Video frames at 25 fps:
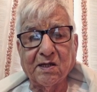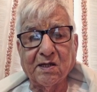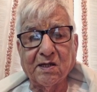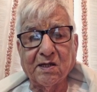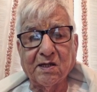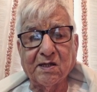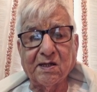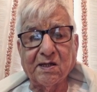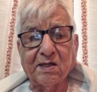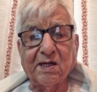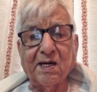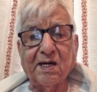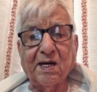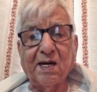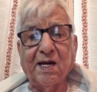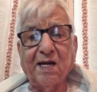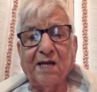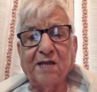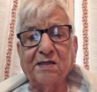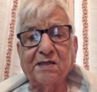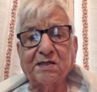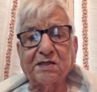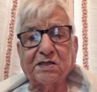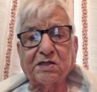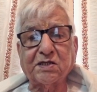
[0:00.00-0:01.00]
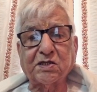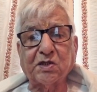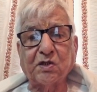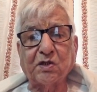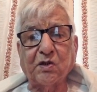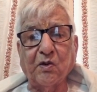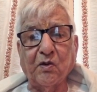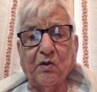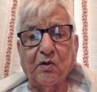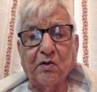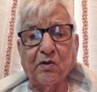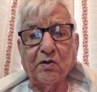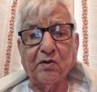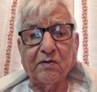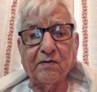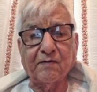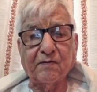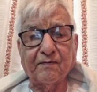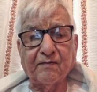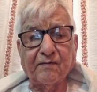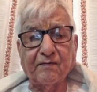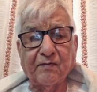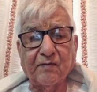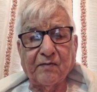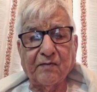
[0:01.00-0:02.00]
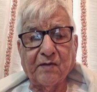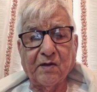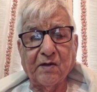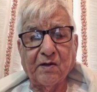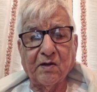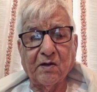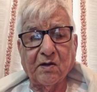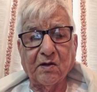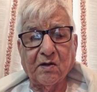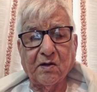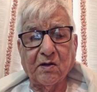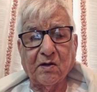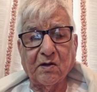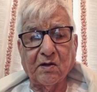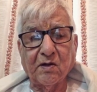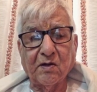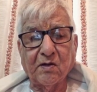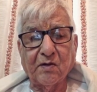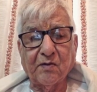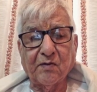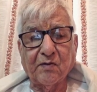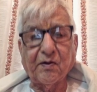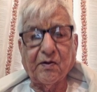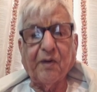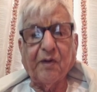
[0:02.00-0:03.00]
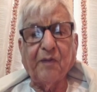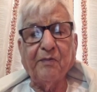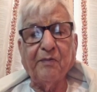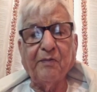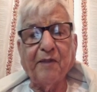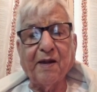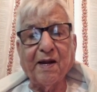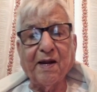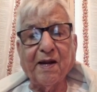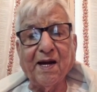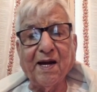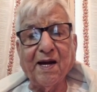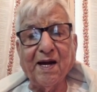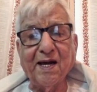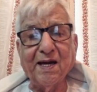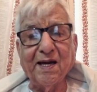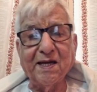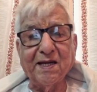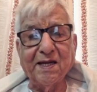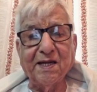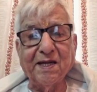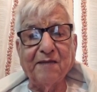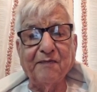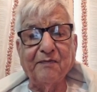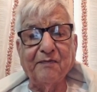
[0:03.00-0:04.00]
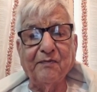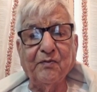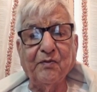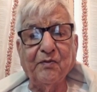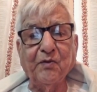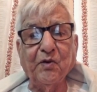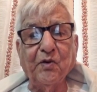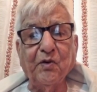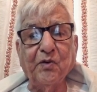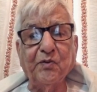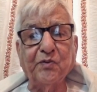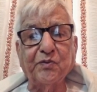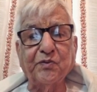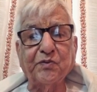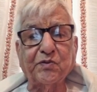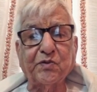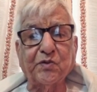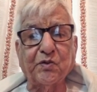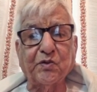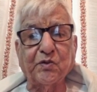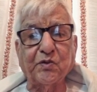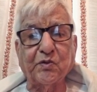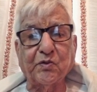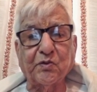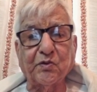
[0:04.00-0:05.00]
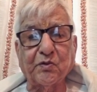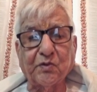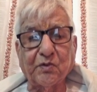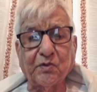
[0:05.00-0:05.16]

realized soul. From Bengal, he moved to